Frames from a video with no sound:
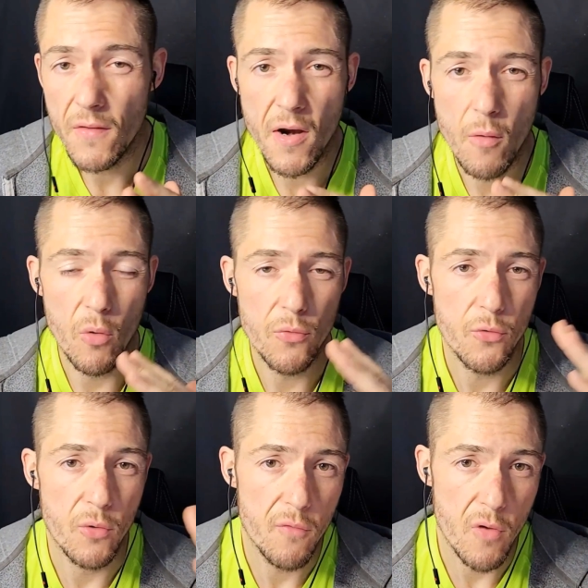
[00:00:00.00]
Then I want to
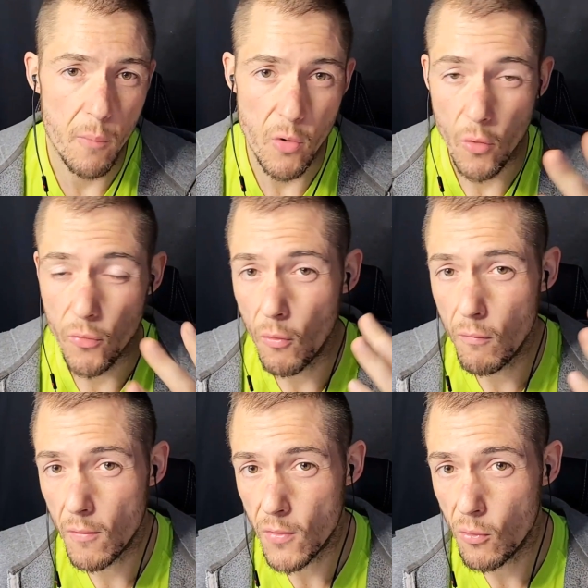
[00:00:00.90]
give you a broad
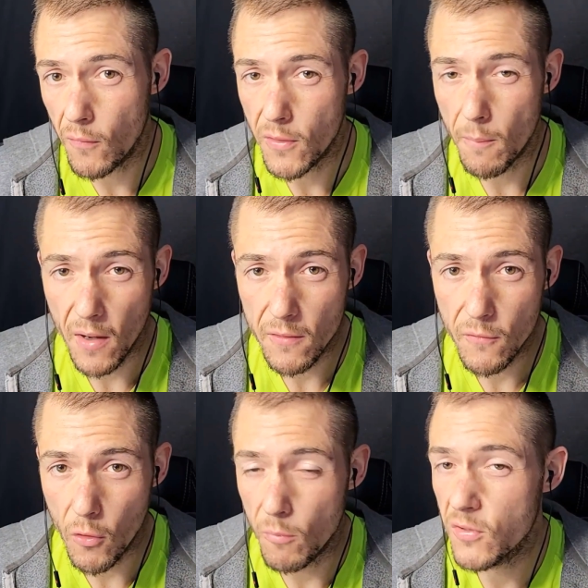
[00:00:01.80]
overview of the
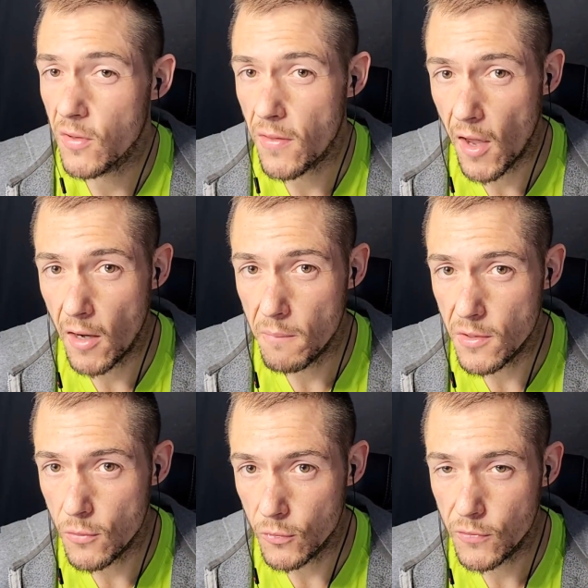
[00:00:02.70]
platforms that can be
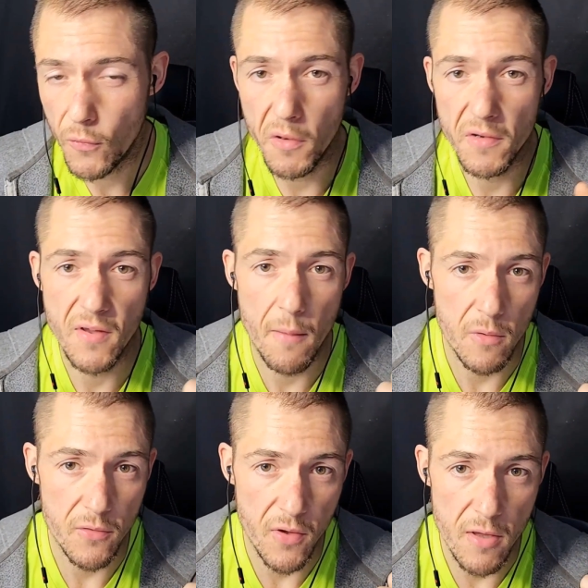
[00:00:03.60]
used, for
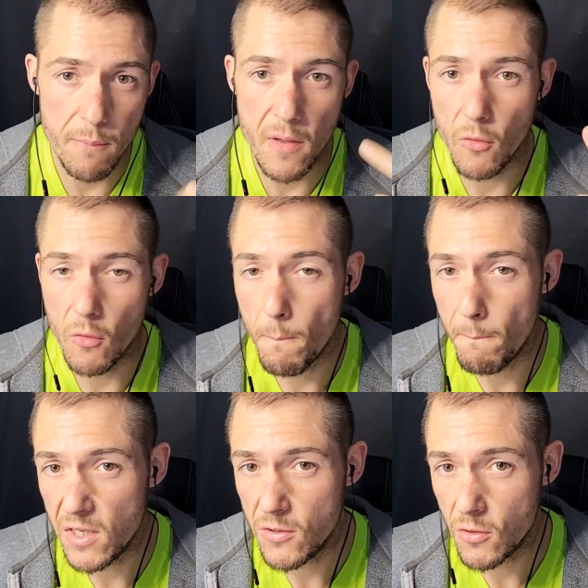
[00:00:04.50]
example Zapier,
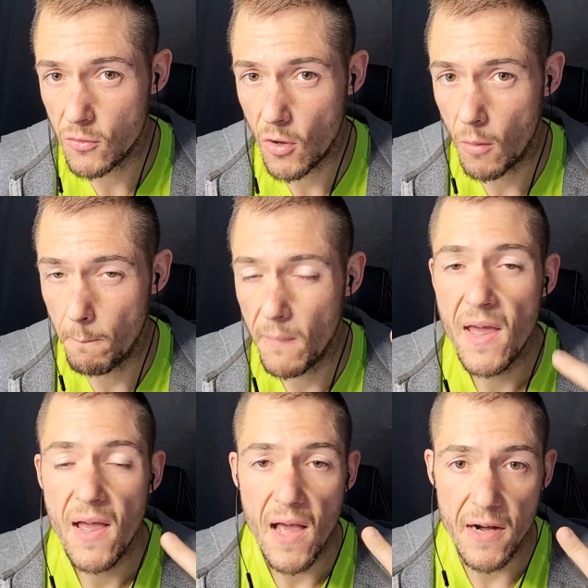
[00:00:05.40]
Make.com,
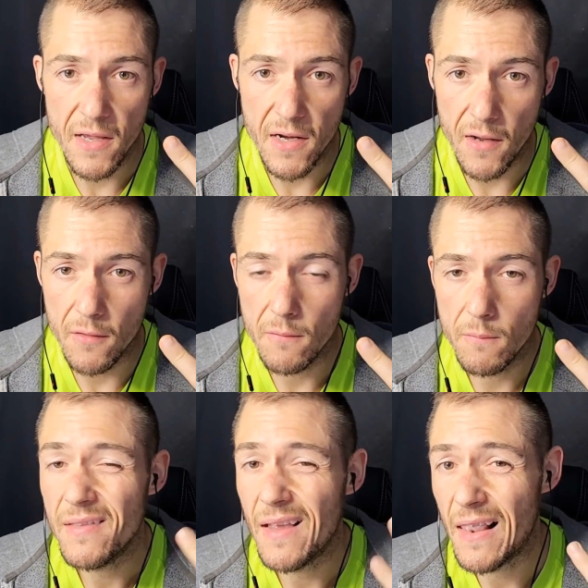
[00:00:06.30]
n8n,
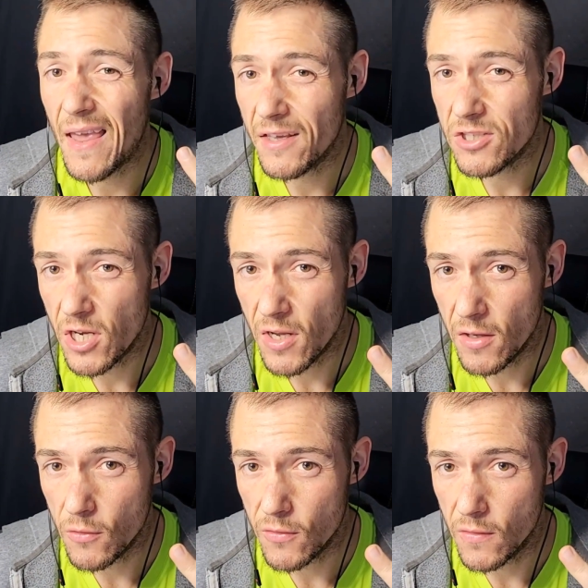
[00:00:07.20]
the LangChain
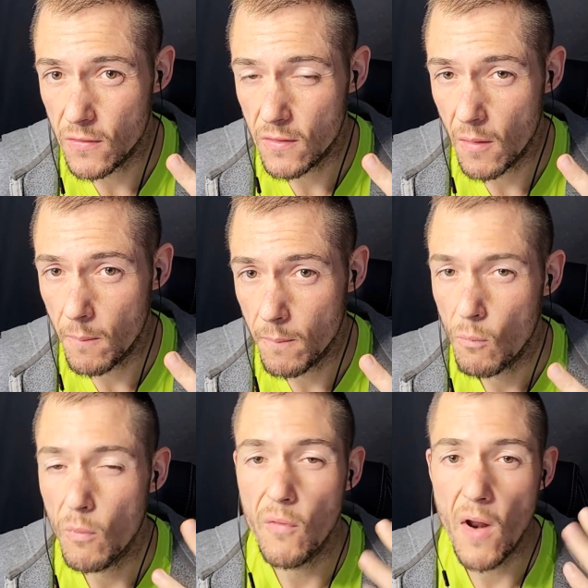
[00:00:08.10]
ecosystem,
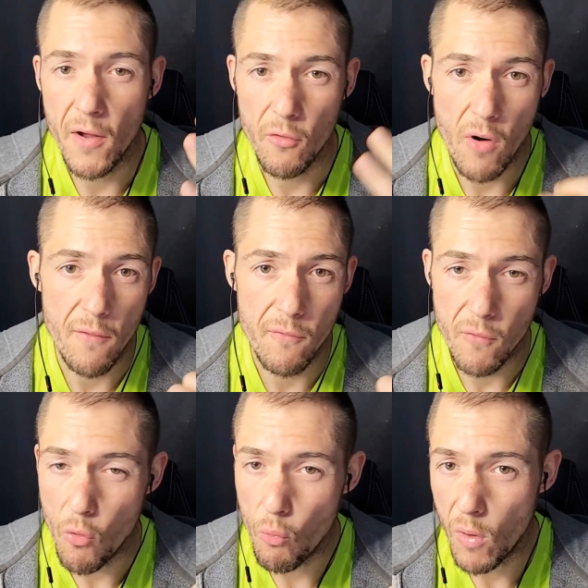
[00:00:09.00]
with LangGraph,
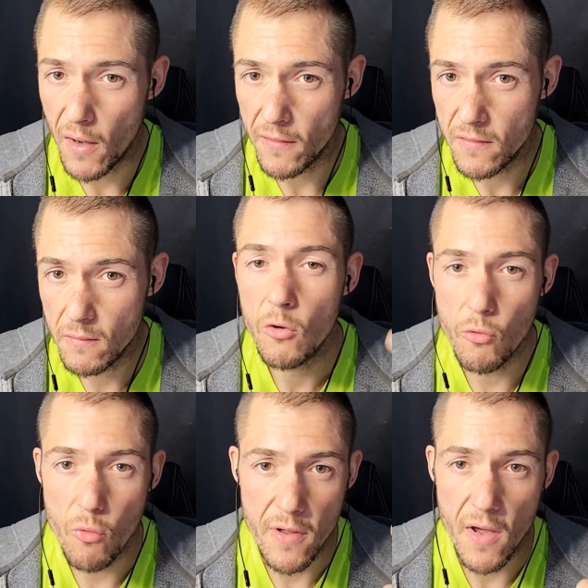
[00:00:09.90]
Flowwise,
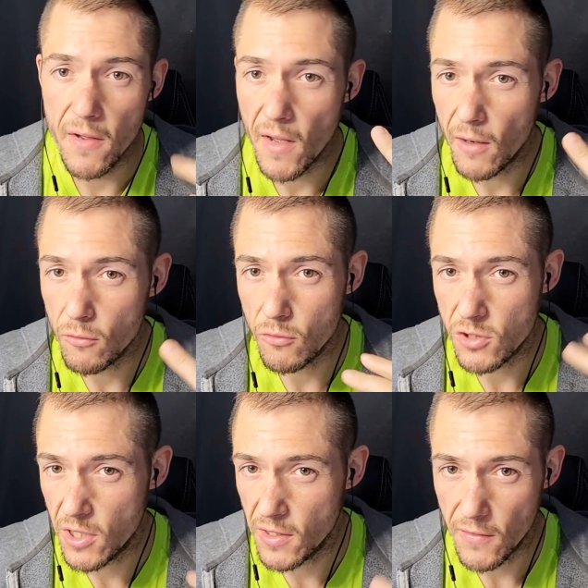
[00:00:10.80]
CrewAI,
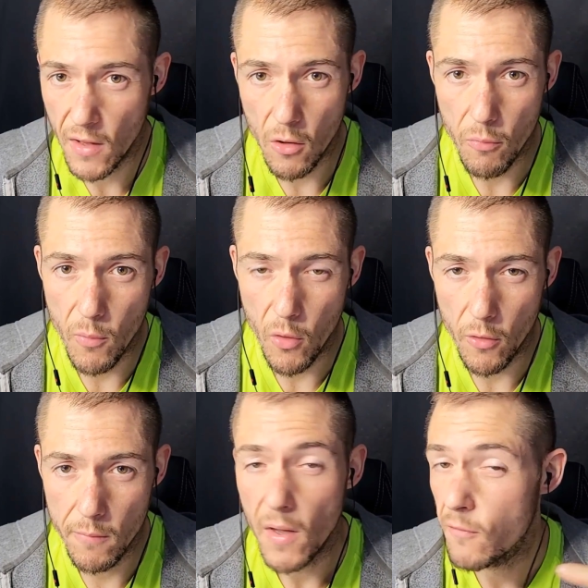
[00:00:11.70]
AutoGen and a lot
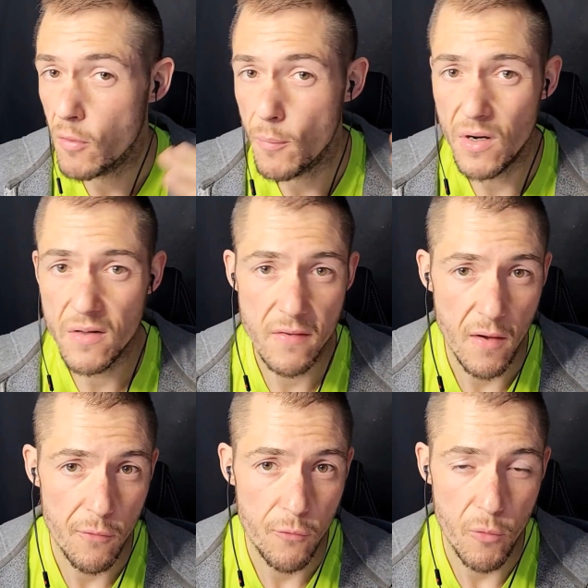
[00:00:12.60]
more. If we build
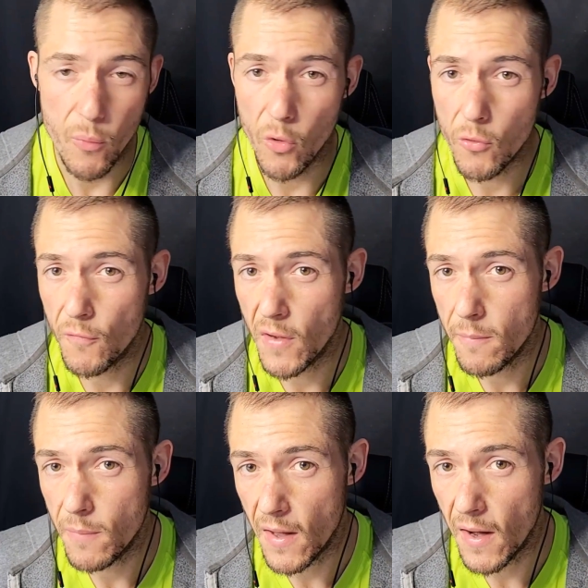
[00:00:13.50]
stuff, we work with
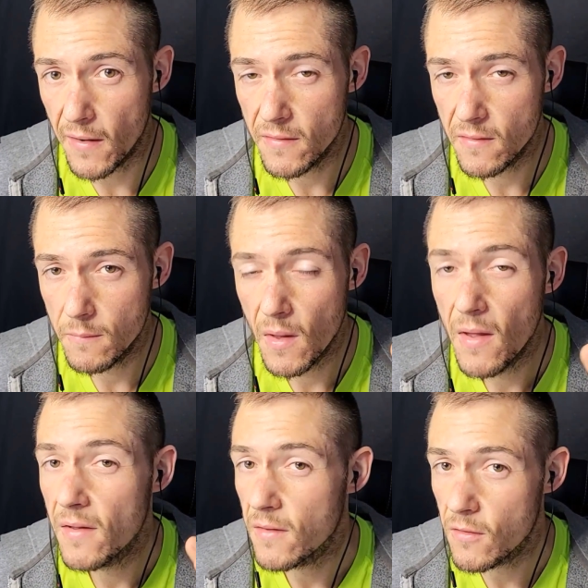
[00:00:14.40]
APIs.
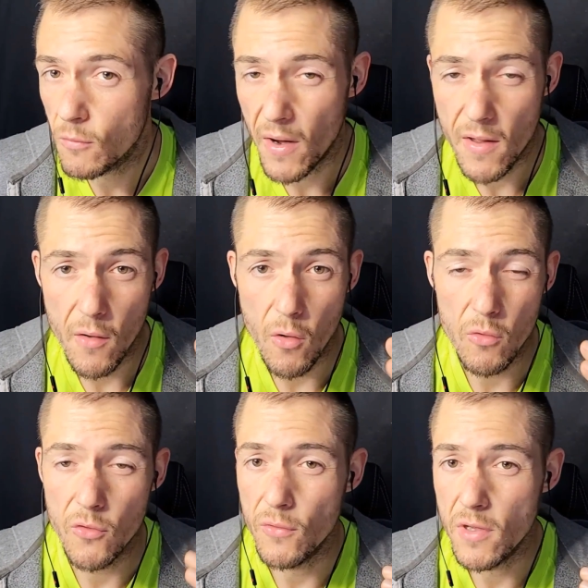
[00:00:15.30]
That's why I
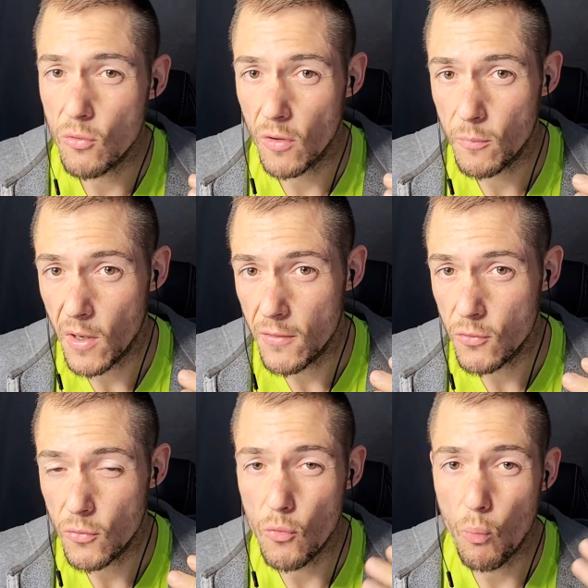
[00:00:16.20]
also need to explain
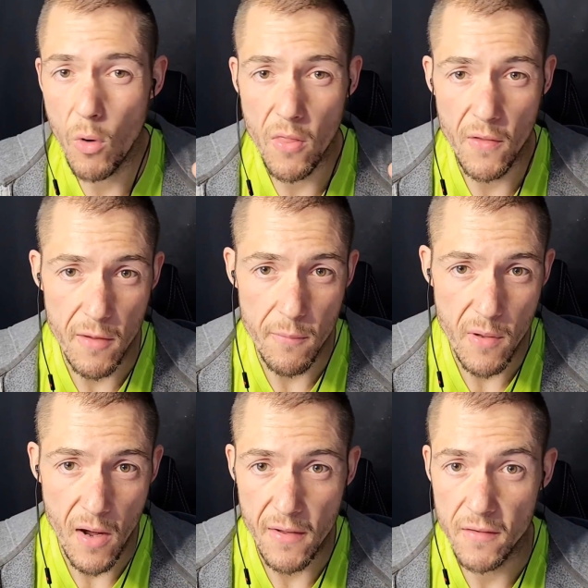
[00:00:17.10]
to you what an
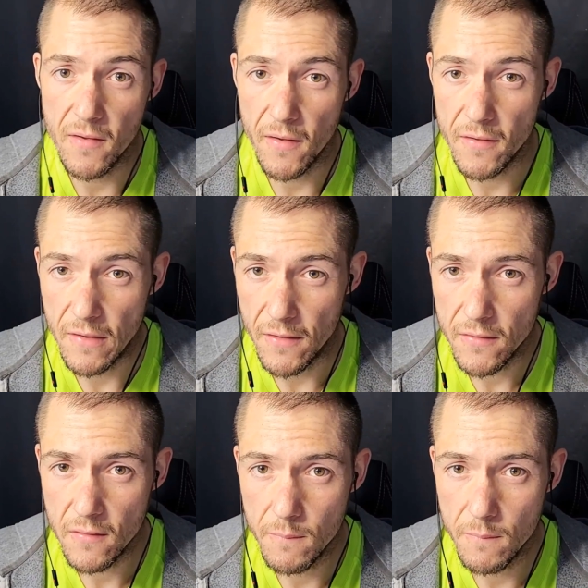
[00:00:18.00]
API exactly is.